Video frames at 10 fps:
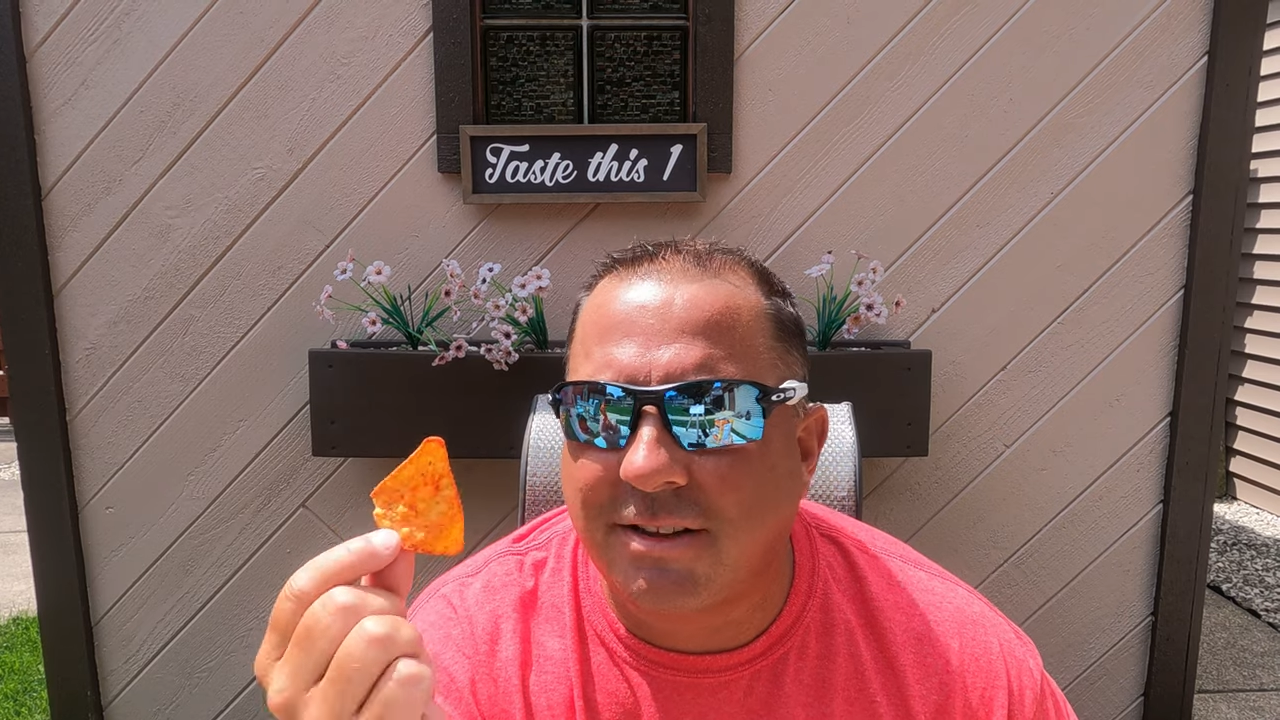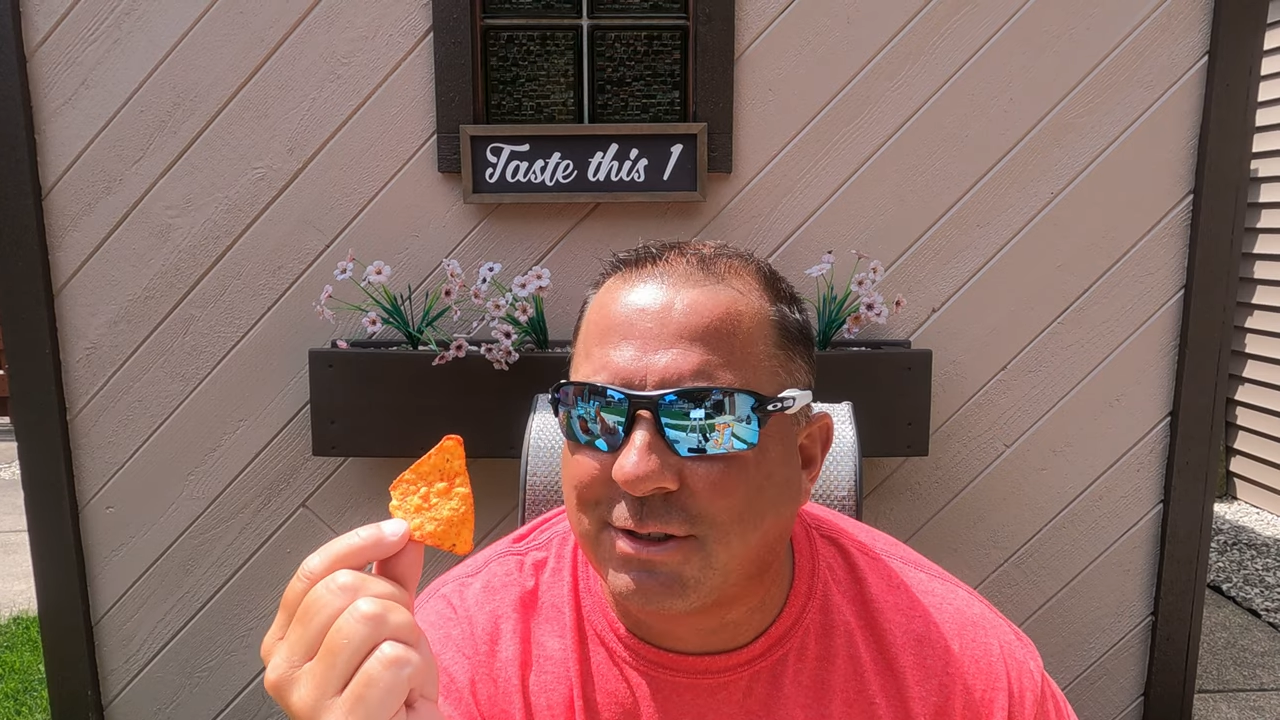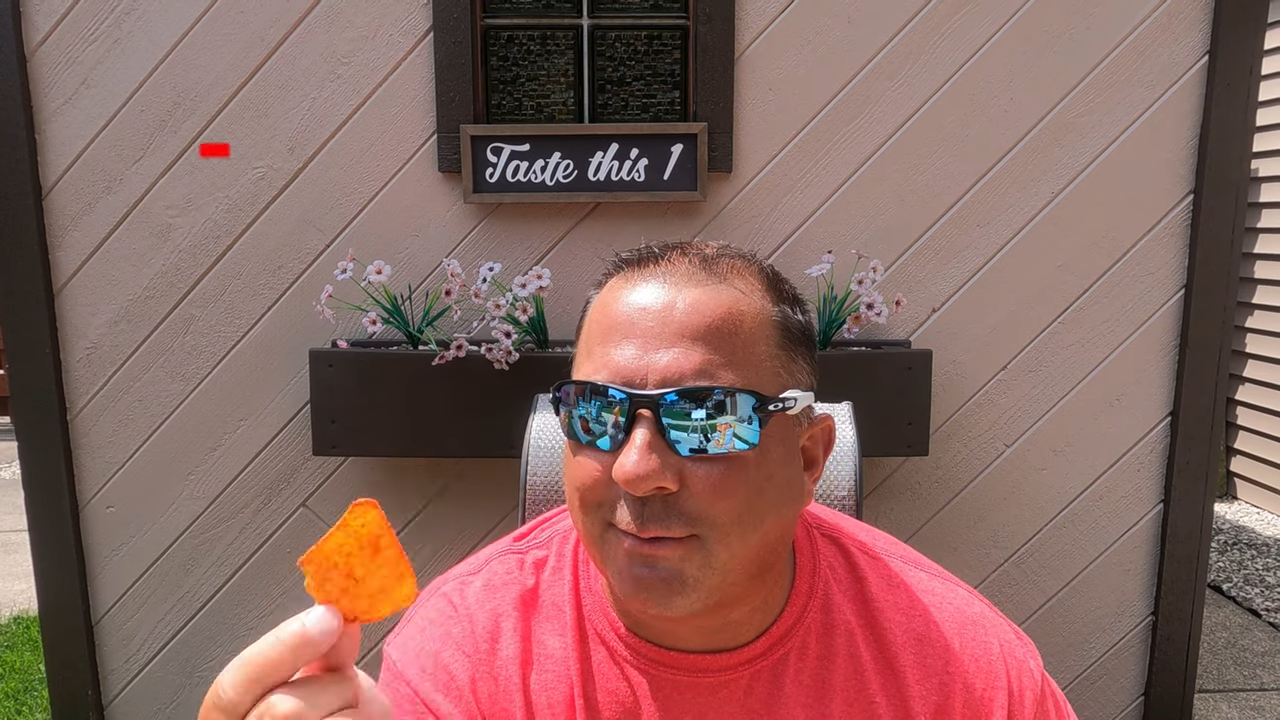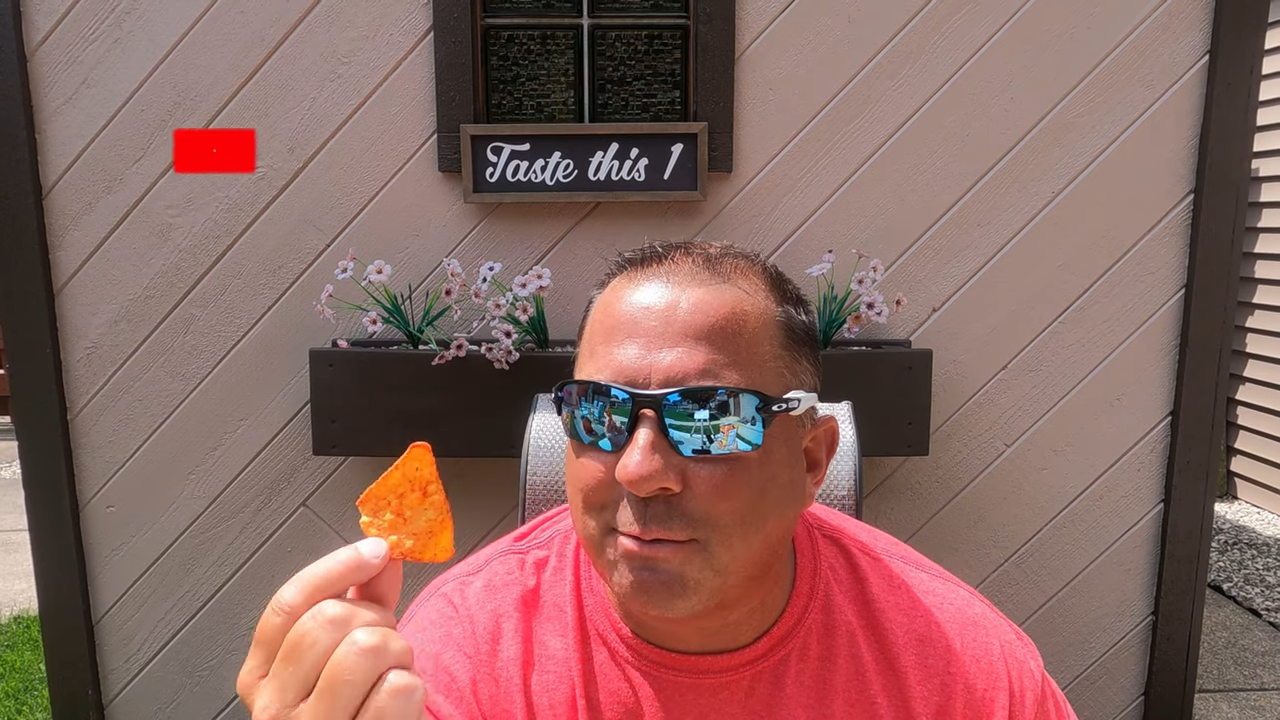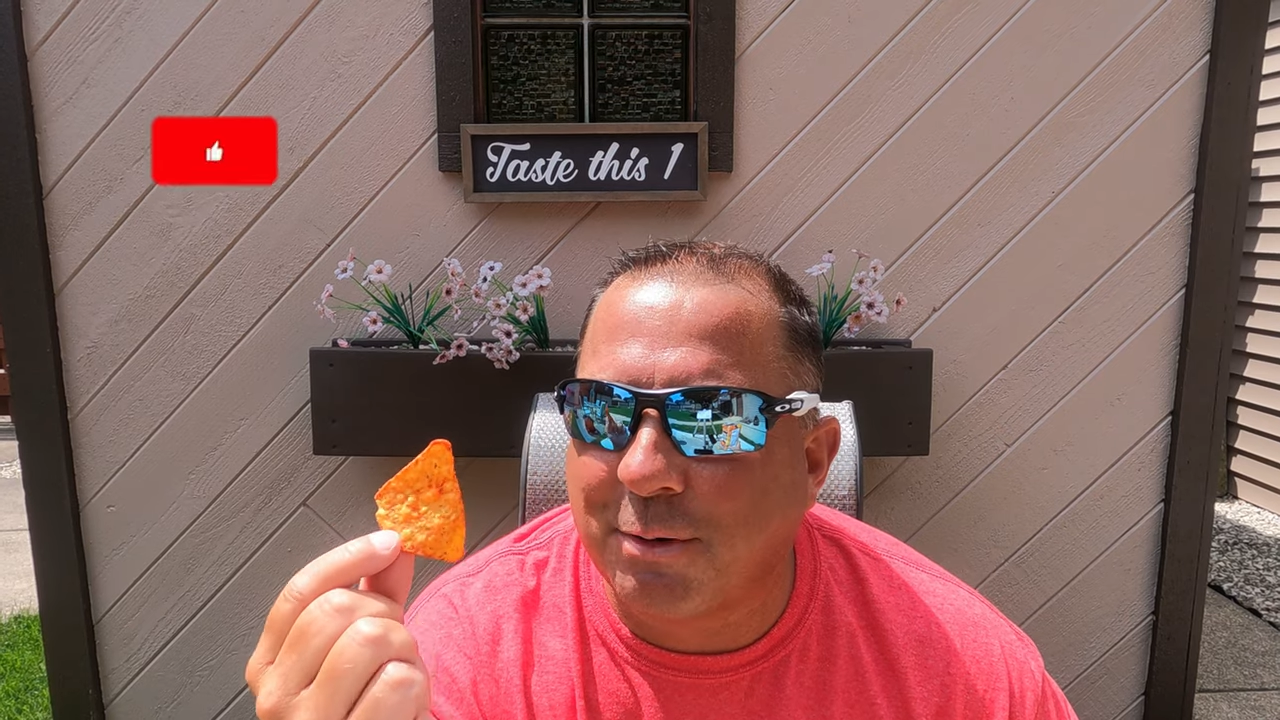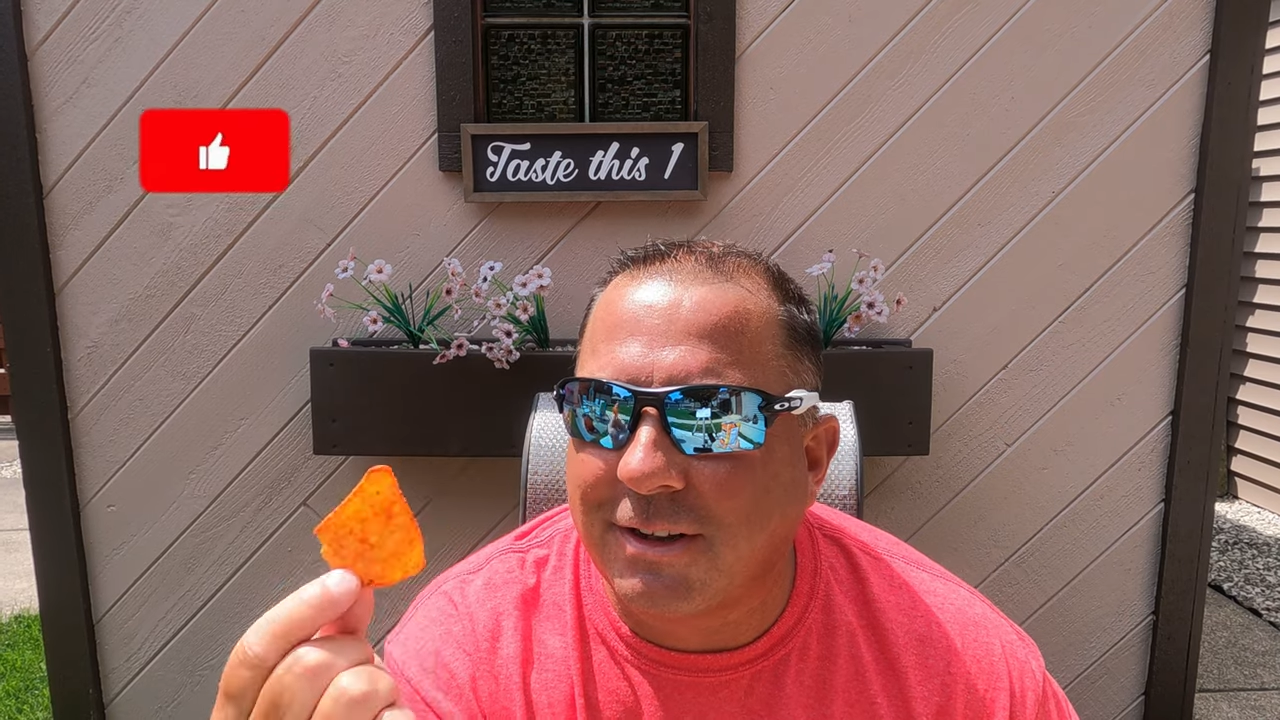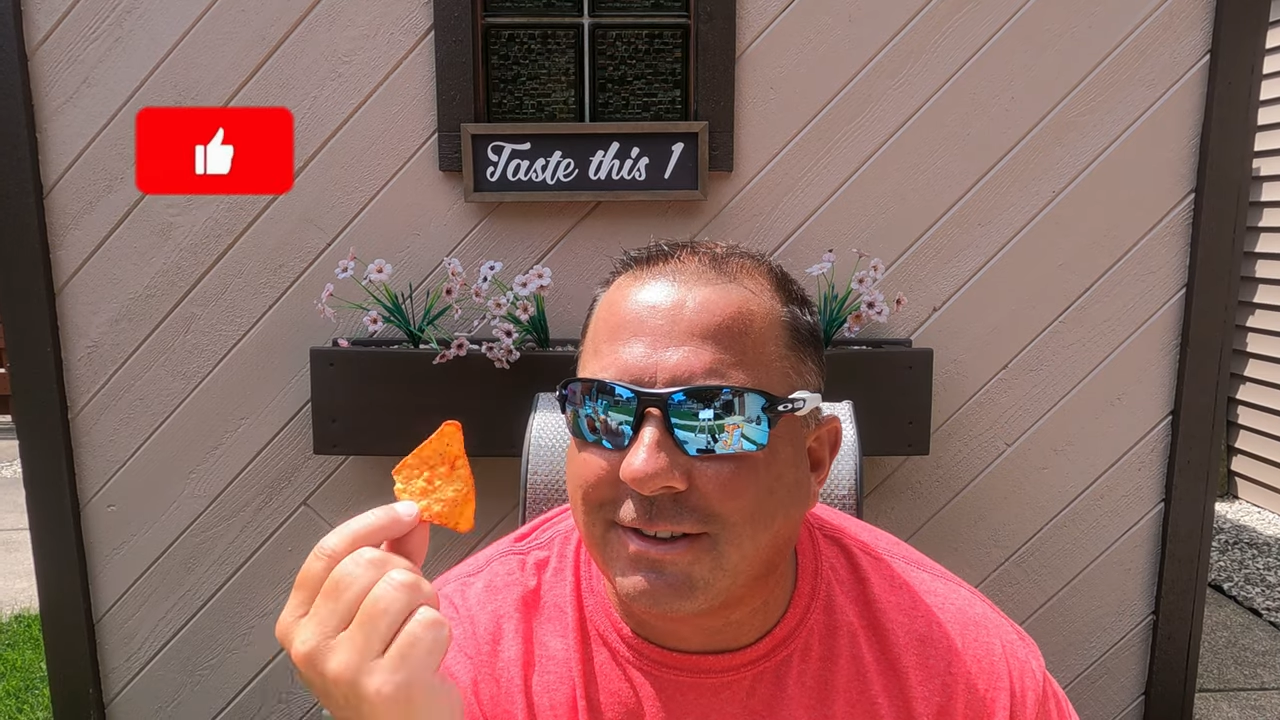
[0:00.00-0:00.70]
as everybody